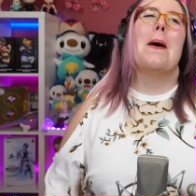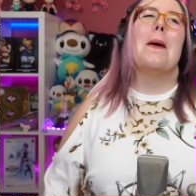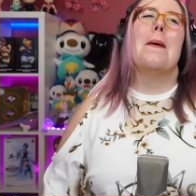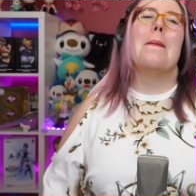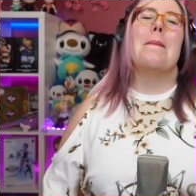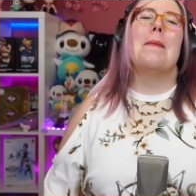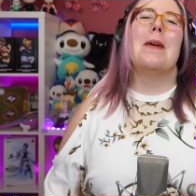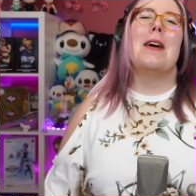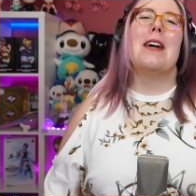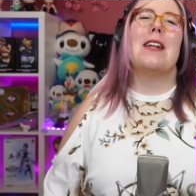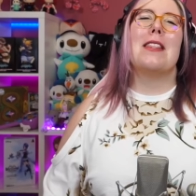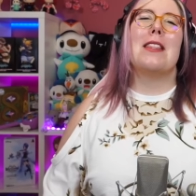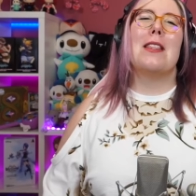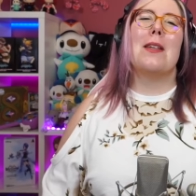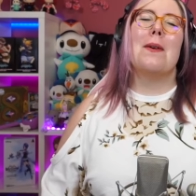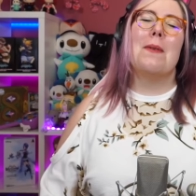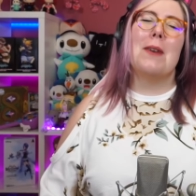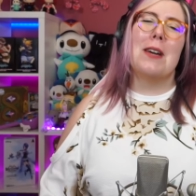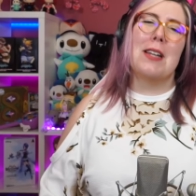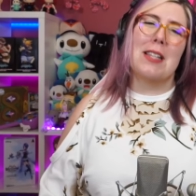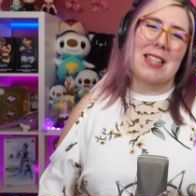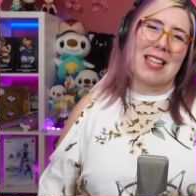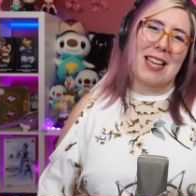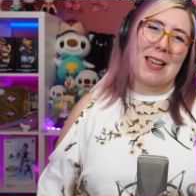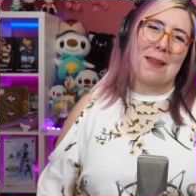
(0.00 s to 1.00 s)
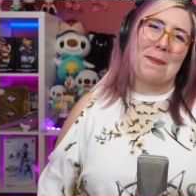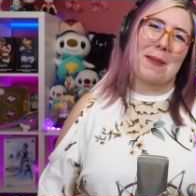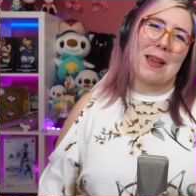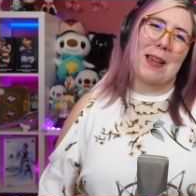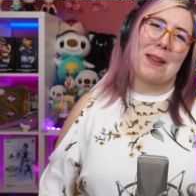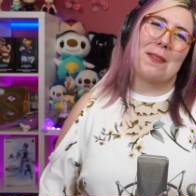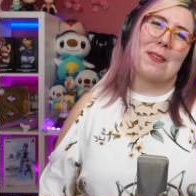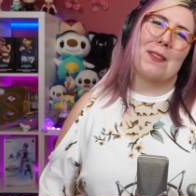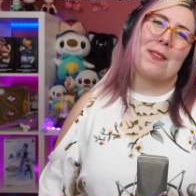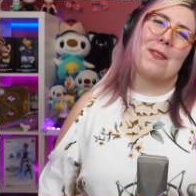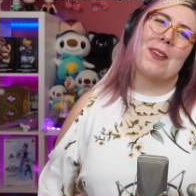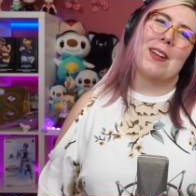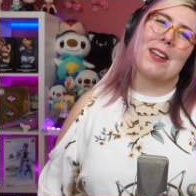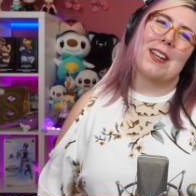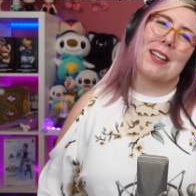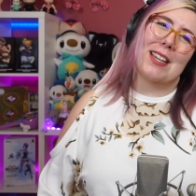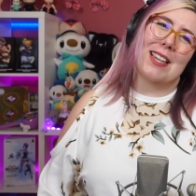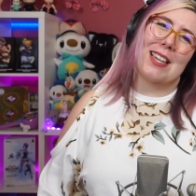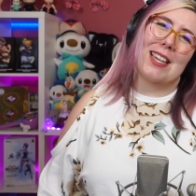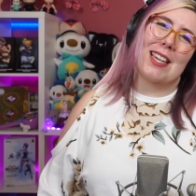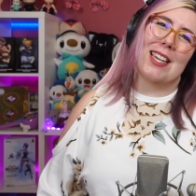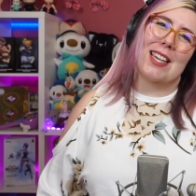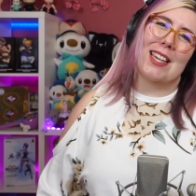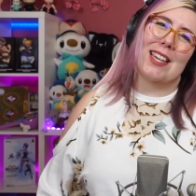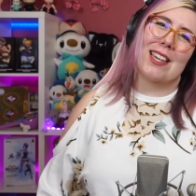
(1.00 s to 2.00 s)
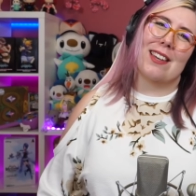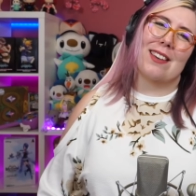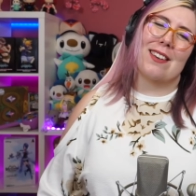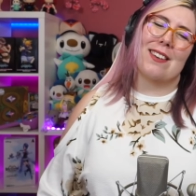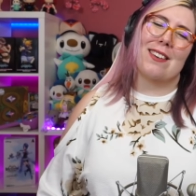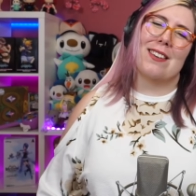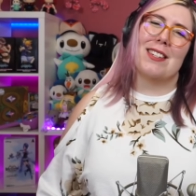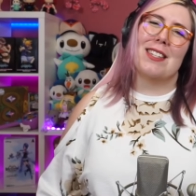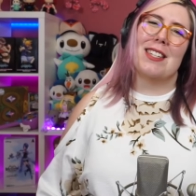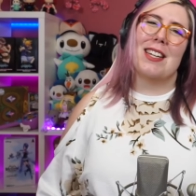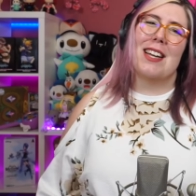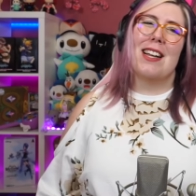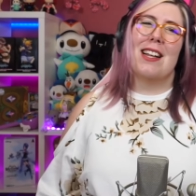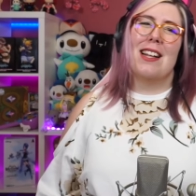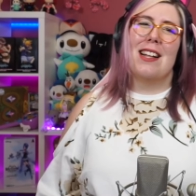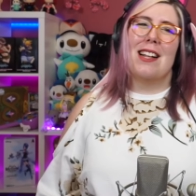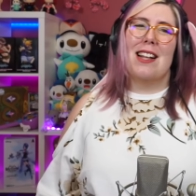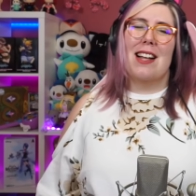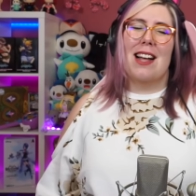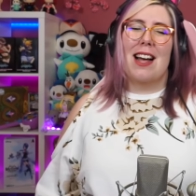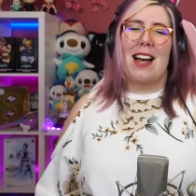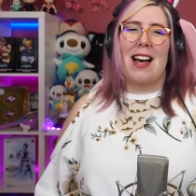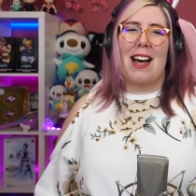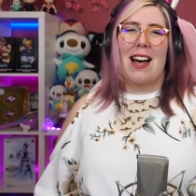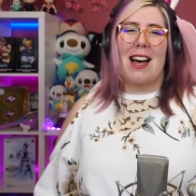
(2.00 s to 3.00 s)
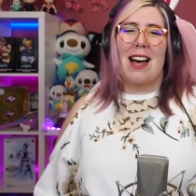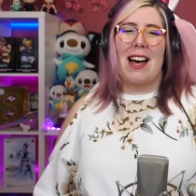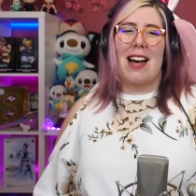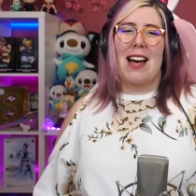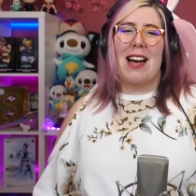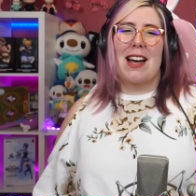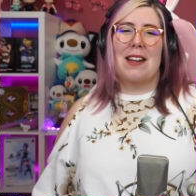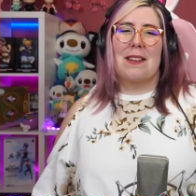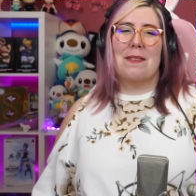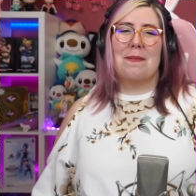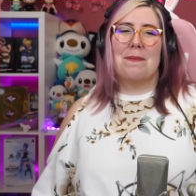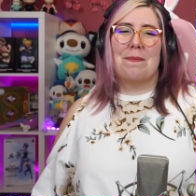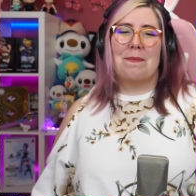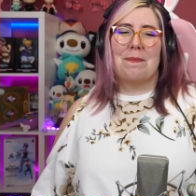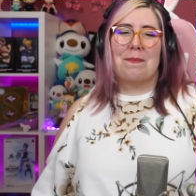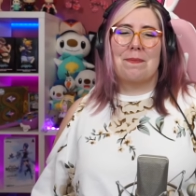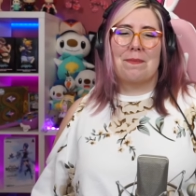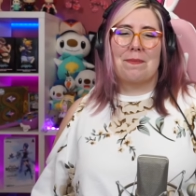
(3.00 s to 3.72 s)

But the one they made was very cute. Um,